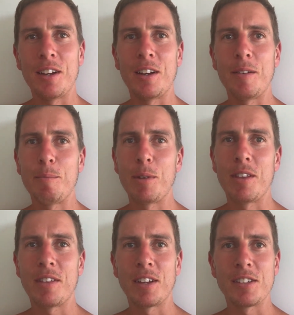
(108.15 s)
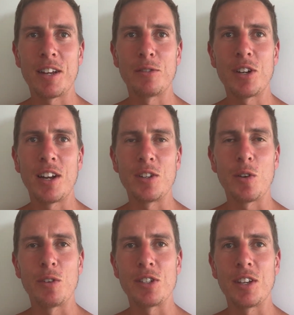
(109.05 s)
Uh, but the things that have changed,
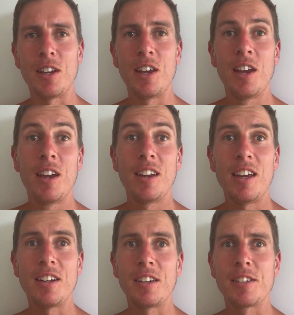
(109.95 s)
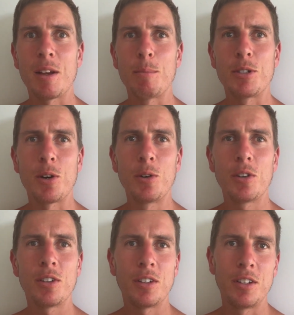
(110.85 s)
obviously, eating some
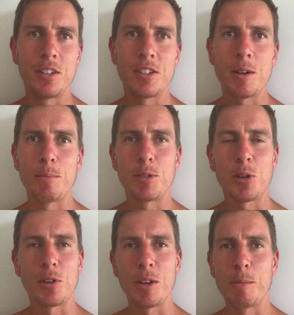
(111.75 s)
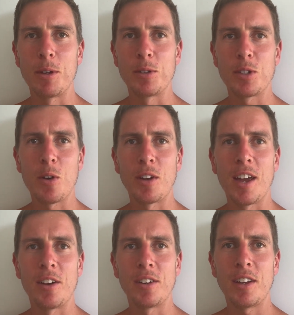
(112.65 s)
salt and some saltier meals, going
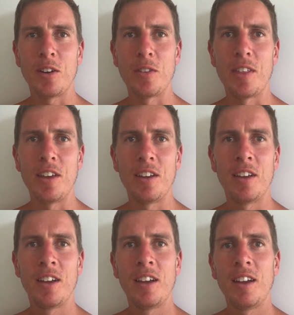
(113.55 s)
out here and there,